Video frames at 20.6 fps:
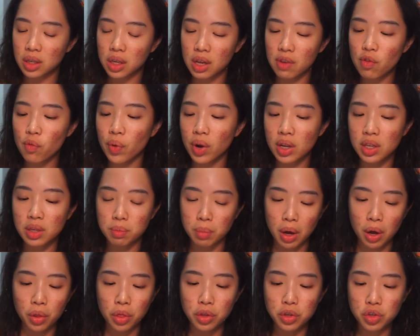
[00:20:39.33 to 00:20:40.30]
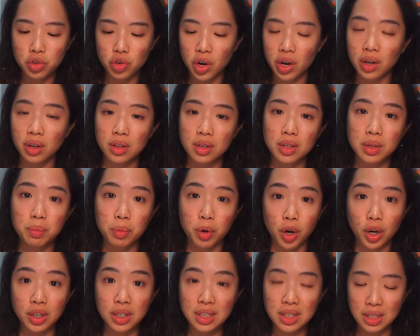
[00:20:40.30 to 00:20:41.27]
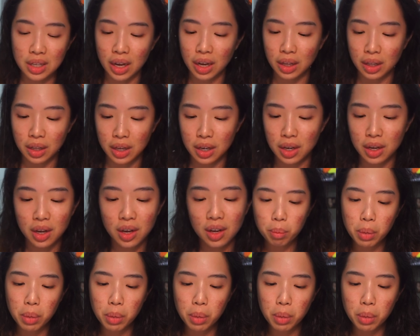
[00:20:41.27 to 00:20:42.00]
even when his mouth straightens, parts slightly.